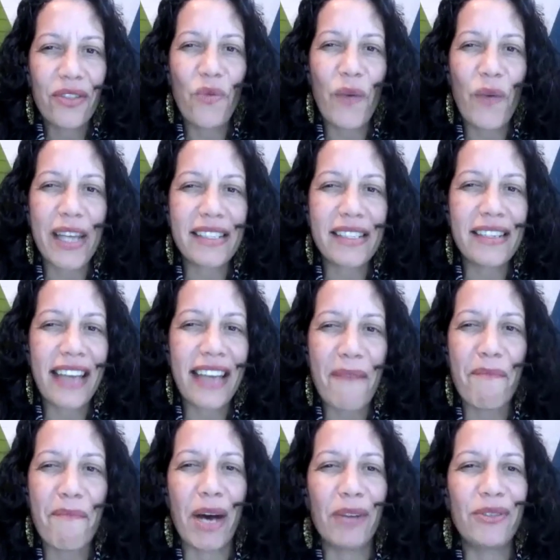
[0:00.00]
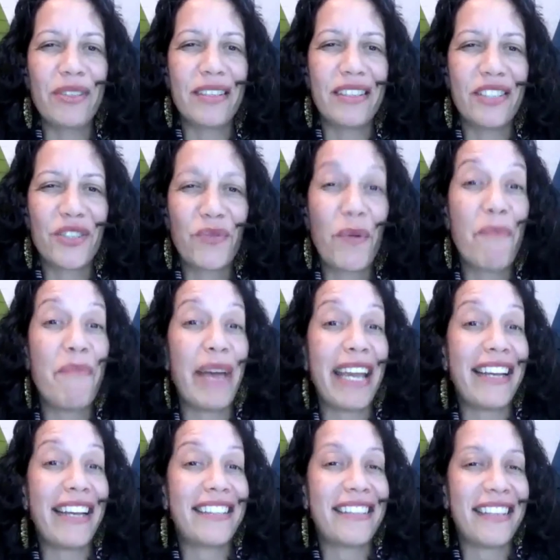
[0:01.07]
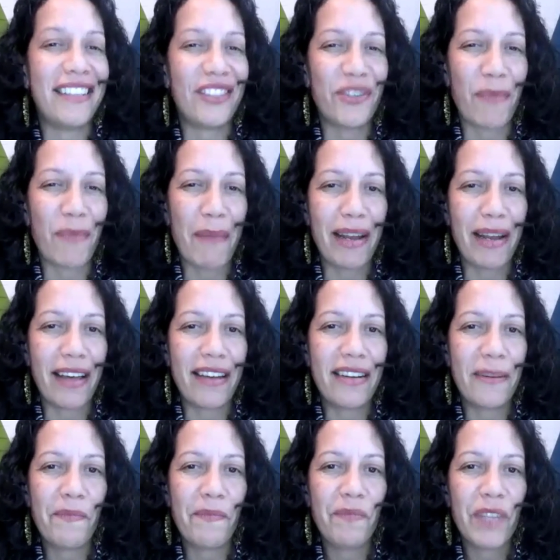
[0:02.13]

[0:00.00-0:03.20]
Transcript: the Western Cape Mountains were baked into my blood.